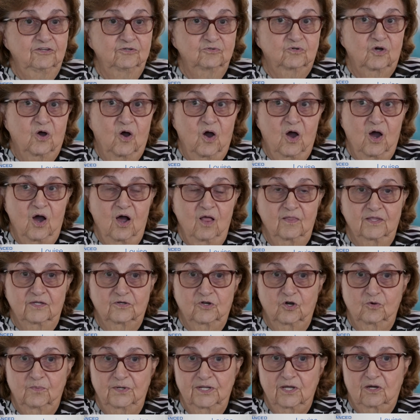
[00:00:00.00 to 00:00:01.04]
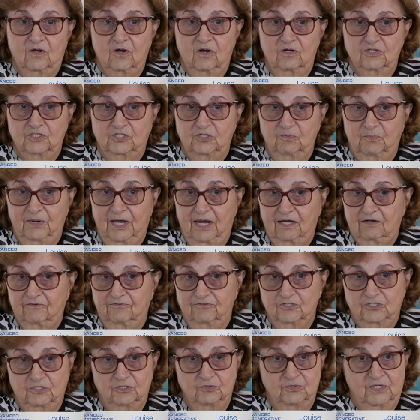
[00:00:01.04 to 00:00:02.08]
call and nobody calls you back
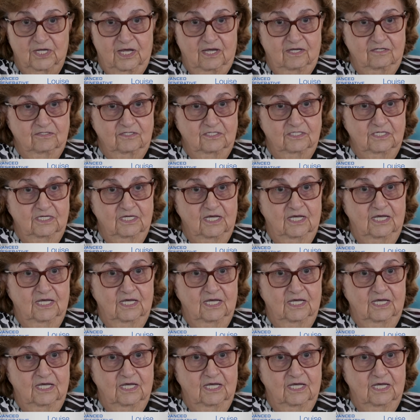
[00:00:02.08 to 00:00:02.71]
for 2 days.